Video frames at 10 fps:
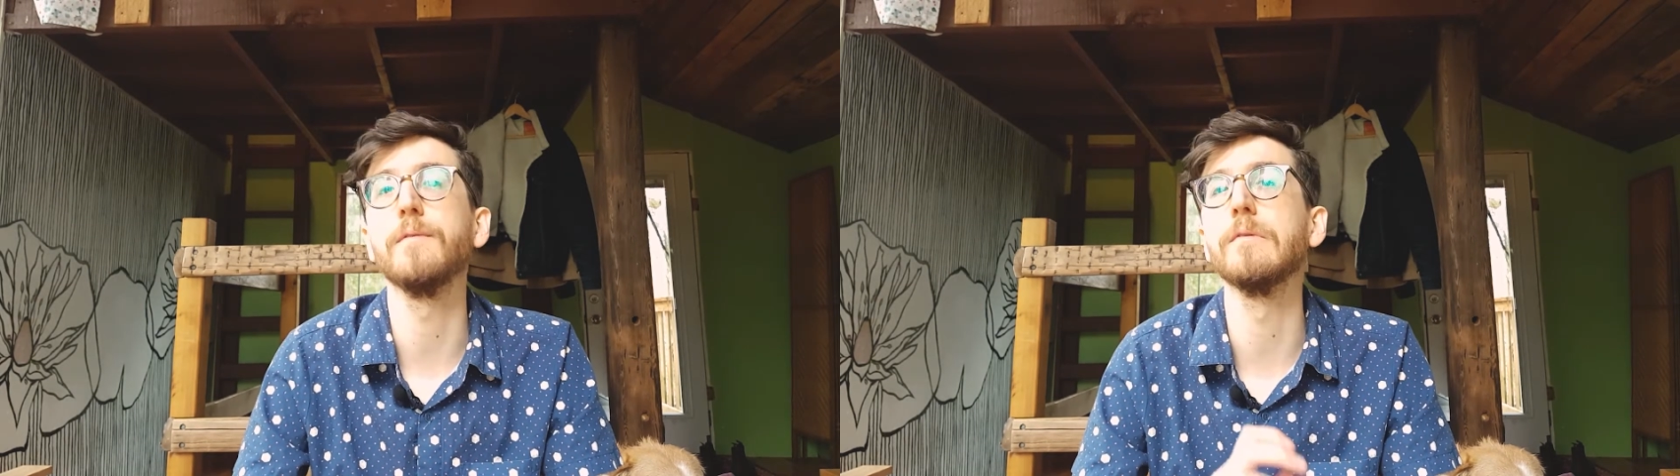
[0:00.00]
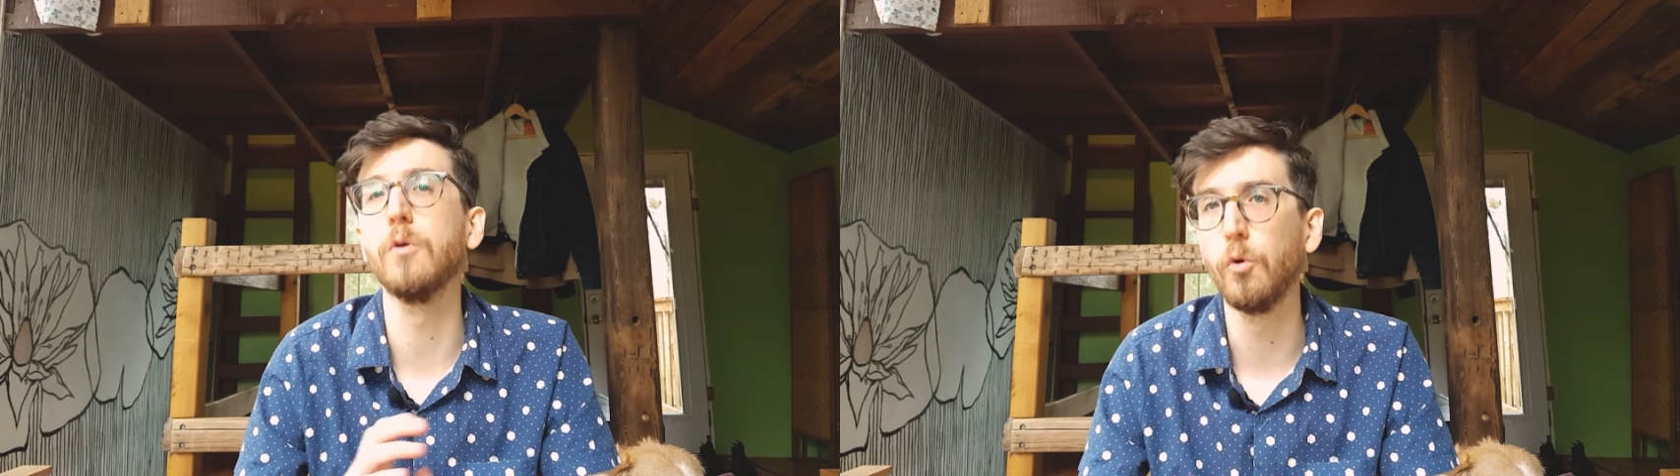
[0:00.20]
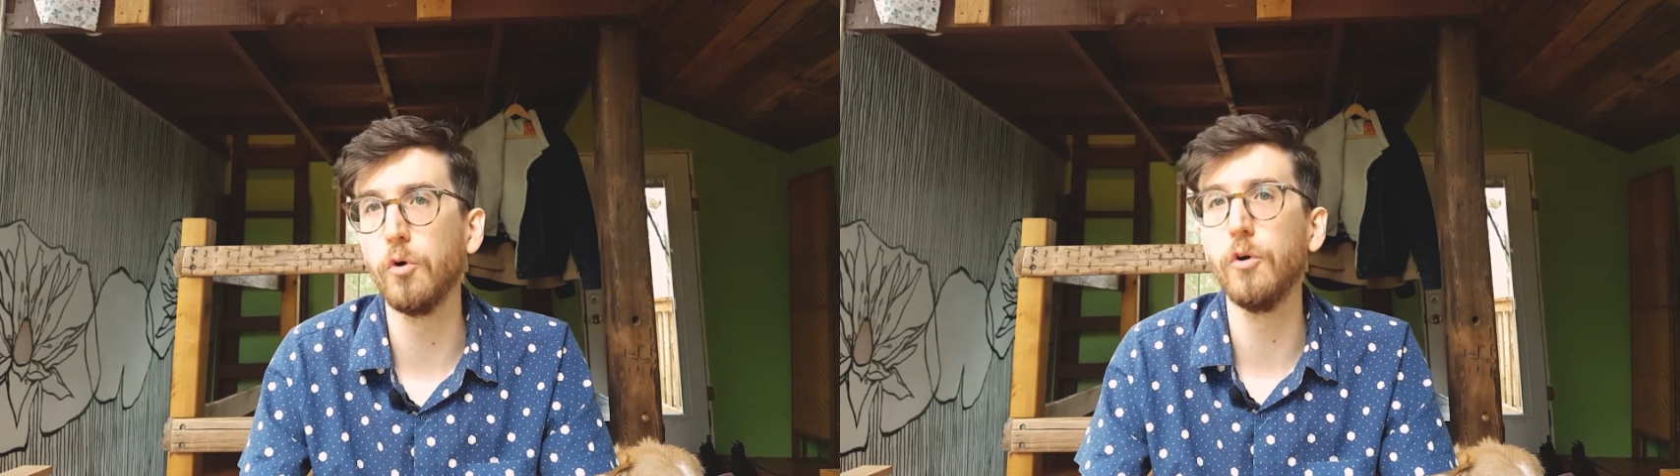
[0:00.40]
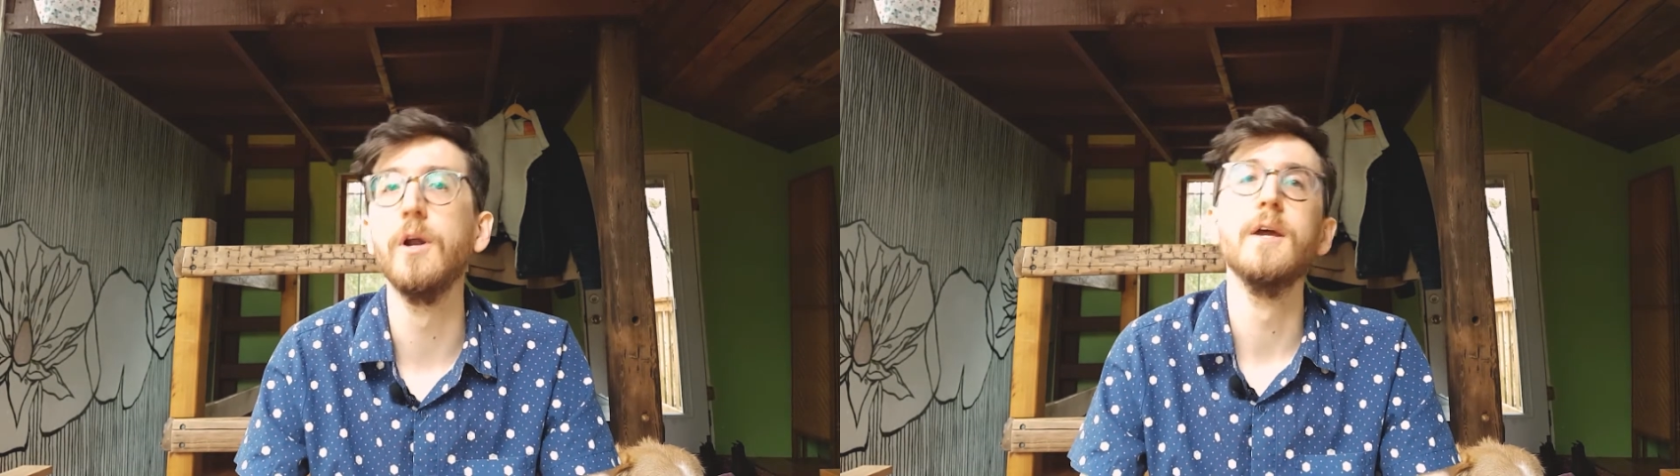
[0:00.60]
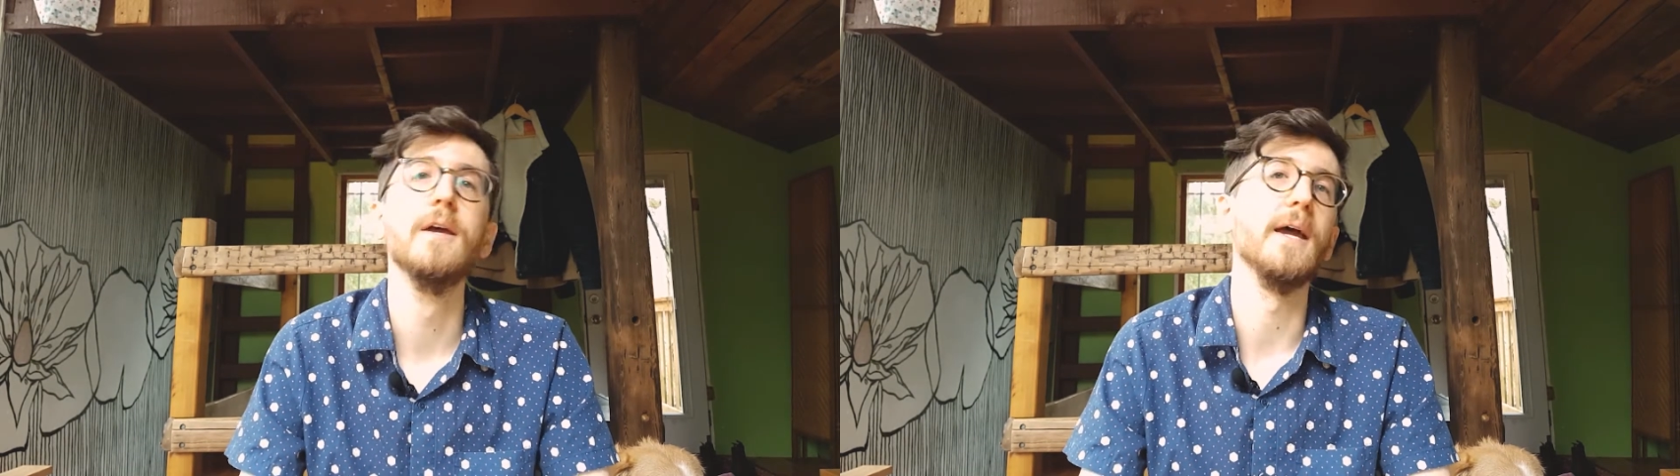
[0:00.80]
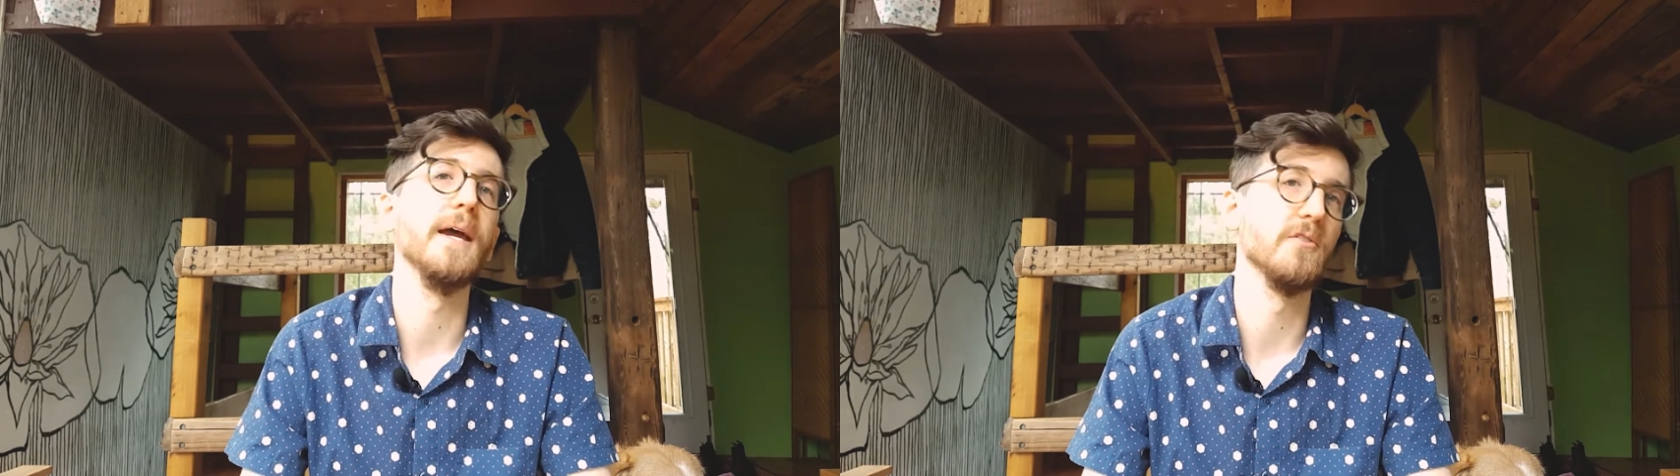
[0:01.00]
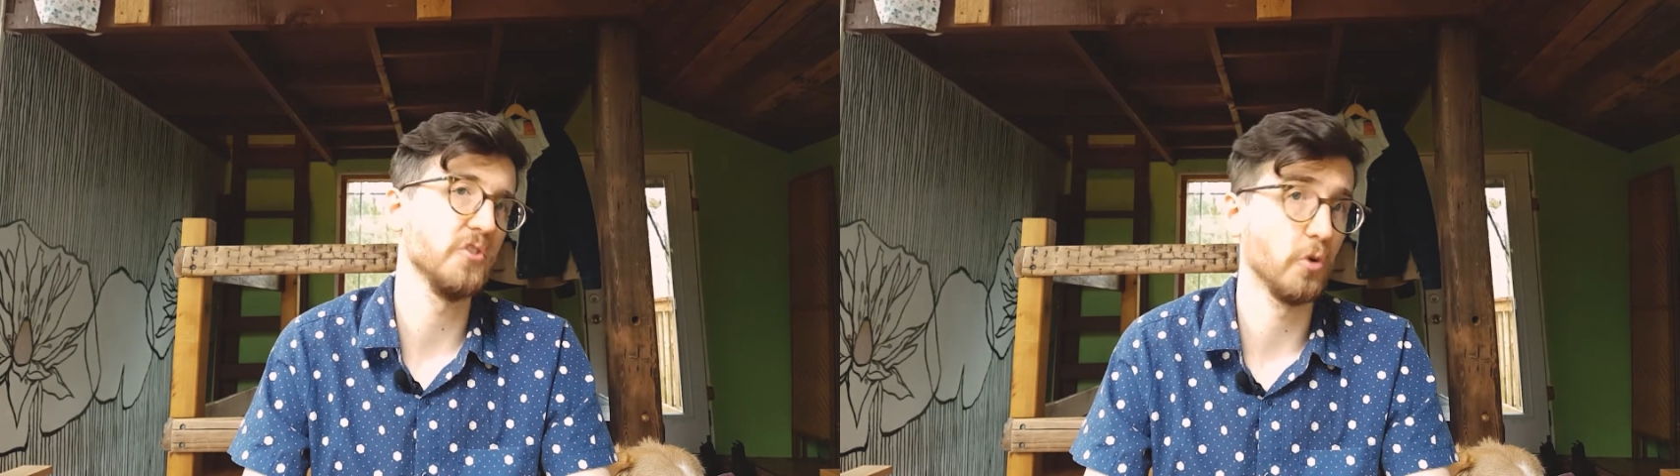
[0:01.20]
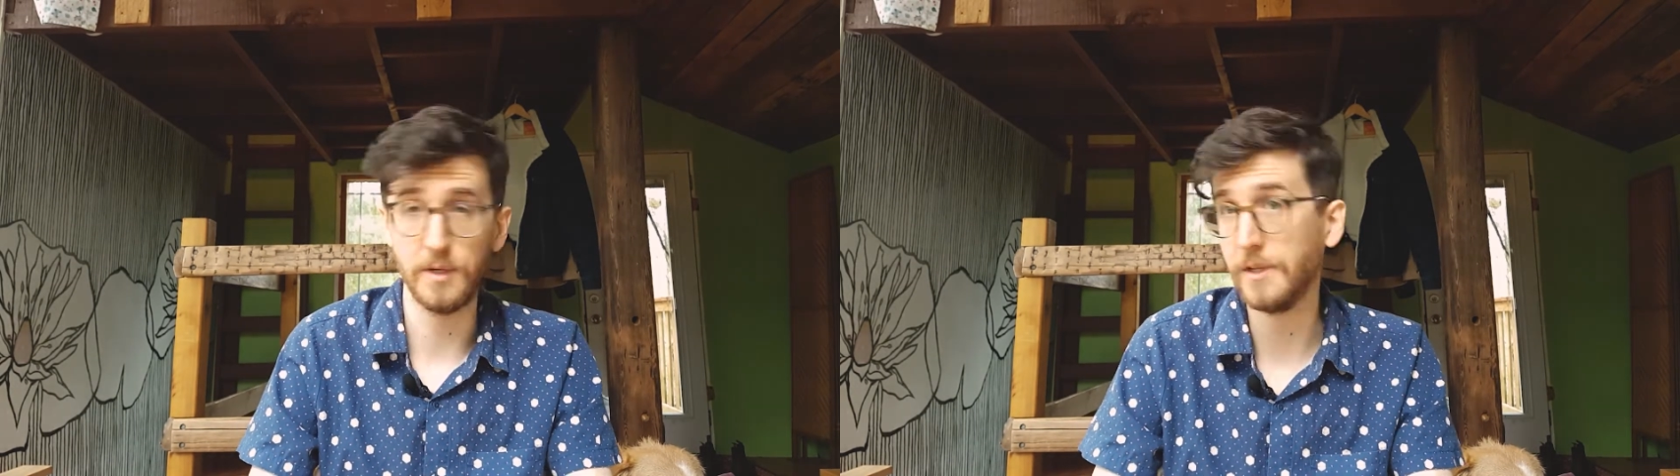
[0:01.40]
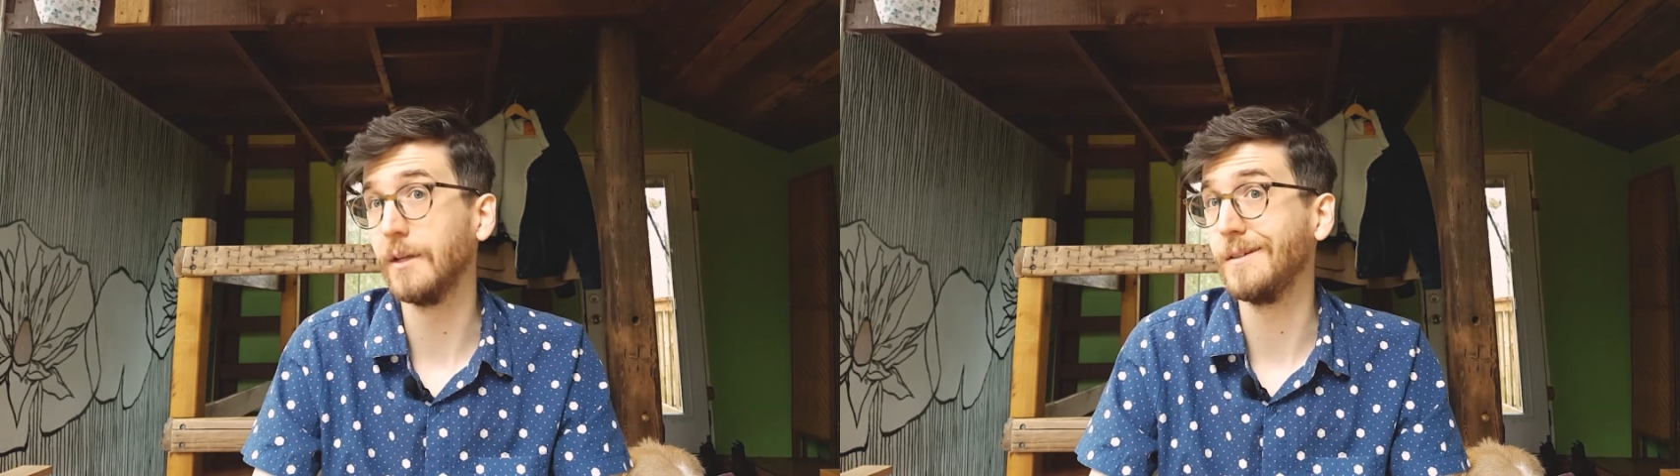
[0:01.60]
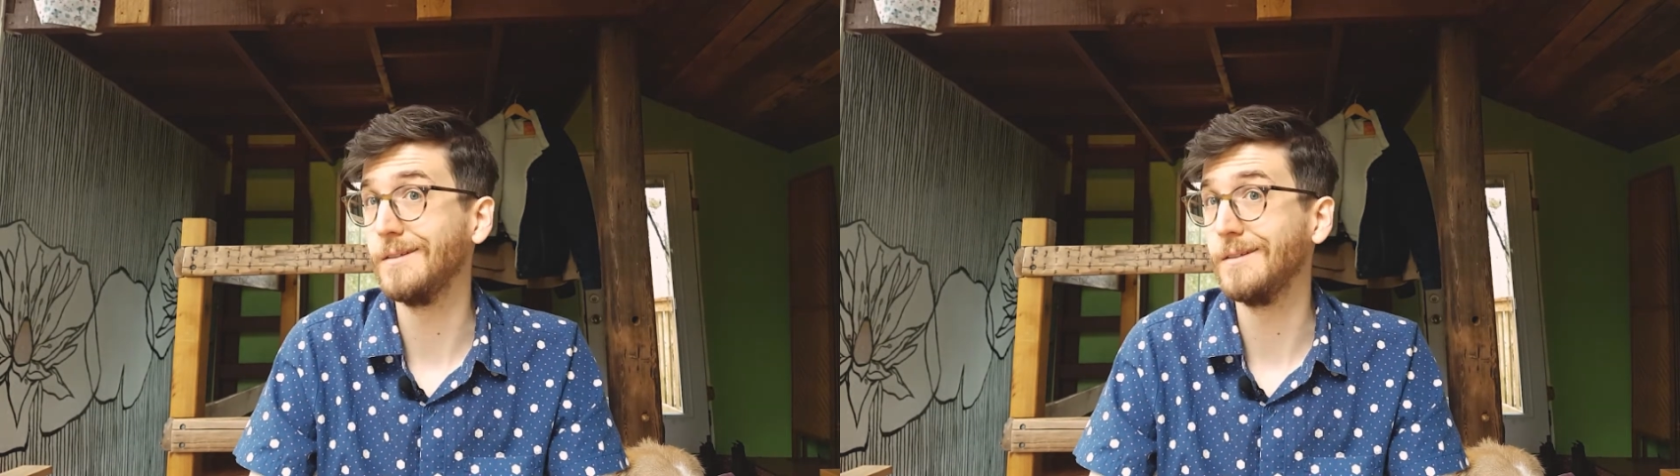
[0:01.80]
lore and storytelling